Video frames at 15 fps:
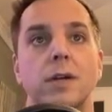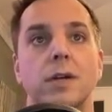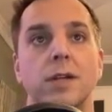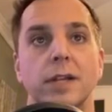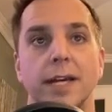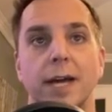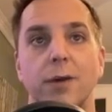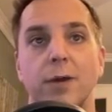
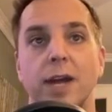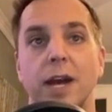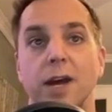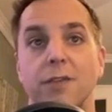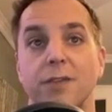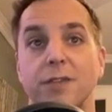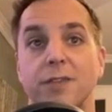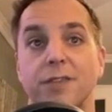Like, I don't care
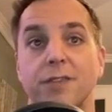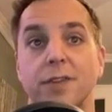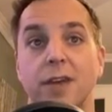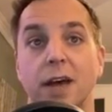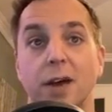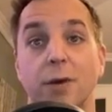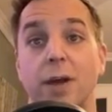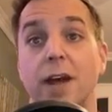
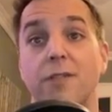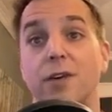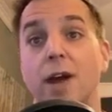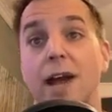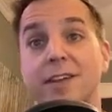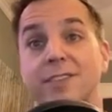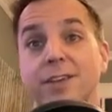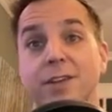if you're
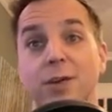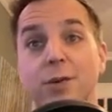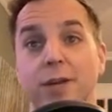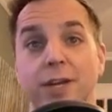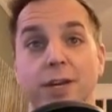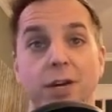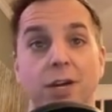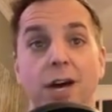
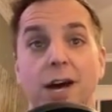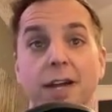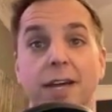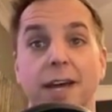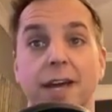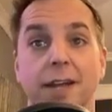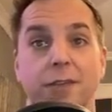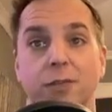executing good on
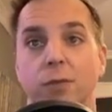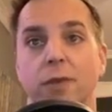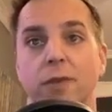it. It's